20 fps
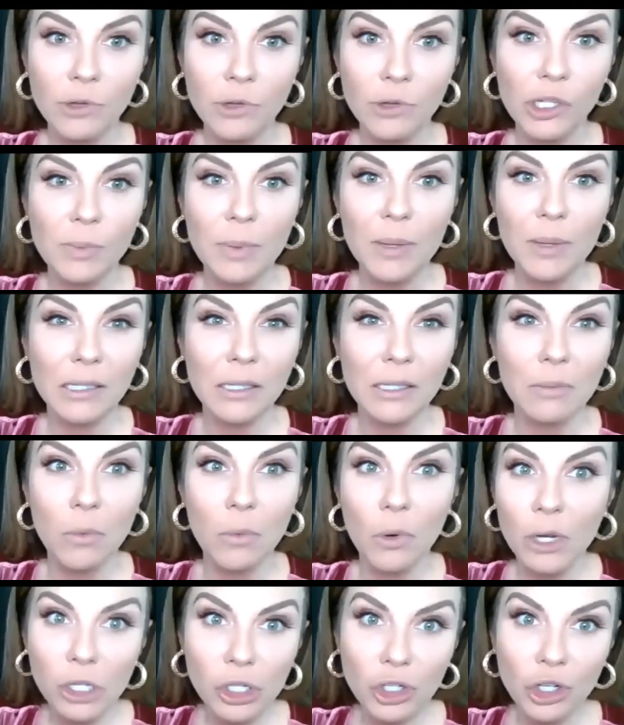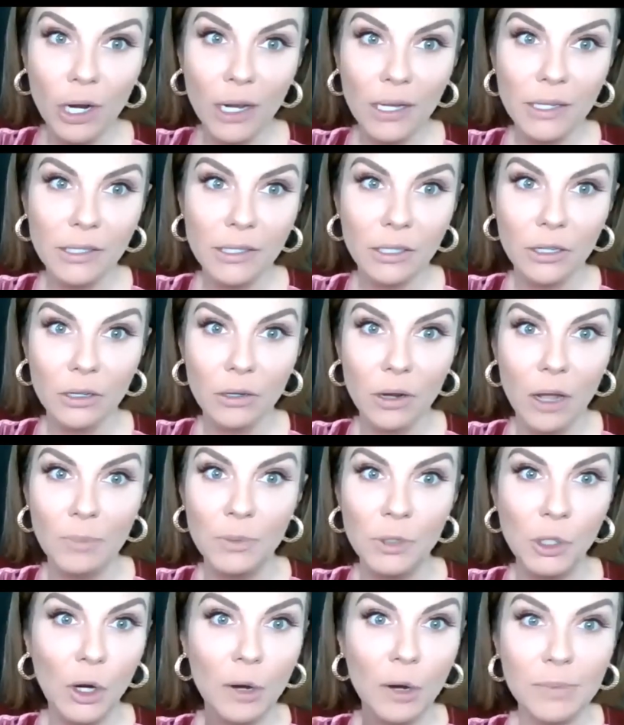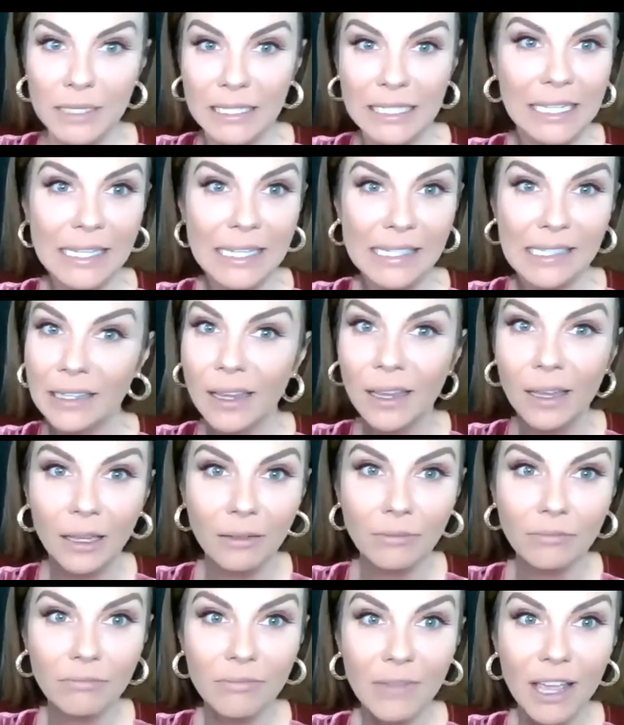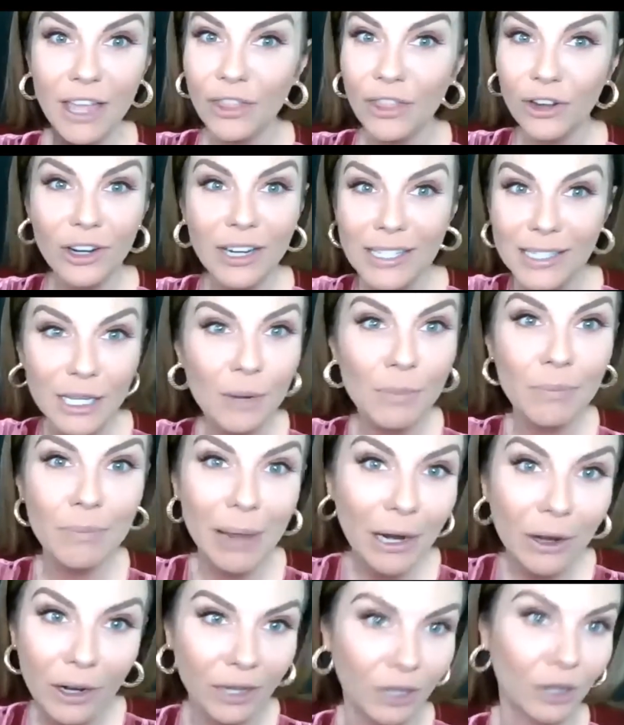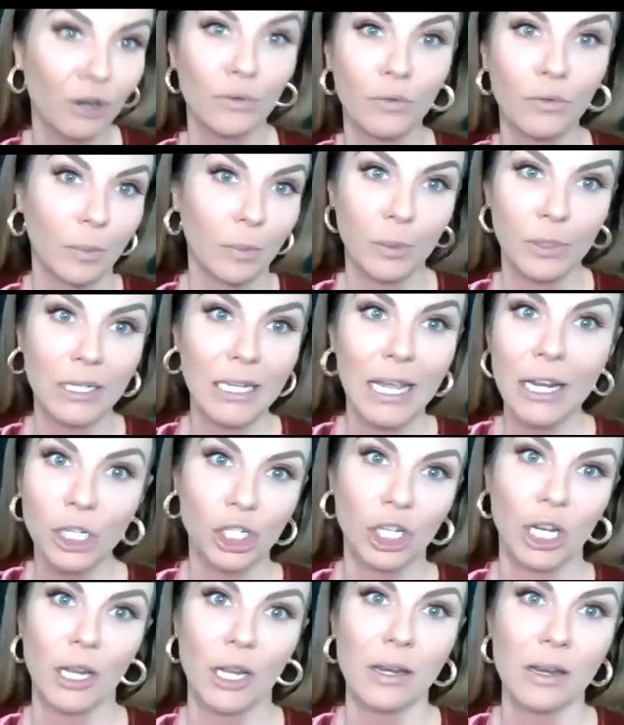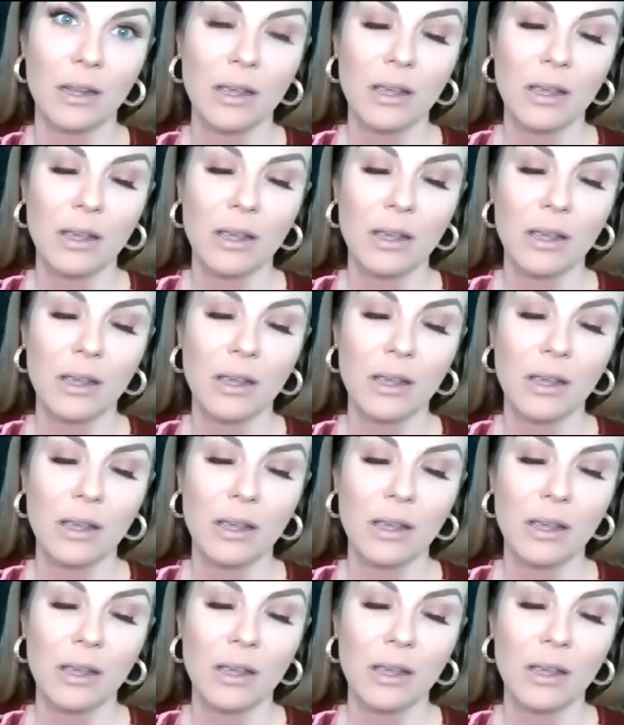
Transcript: Just because the moisturizer absorbs into the skin and there isn't a barrier for protection.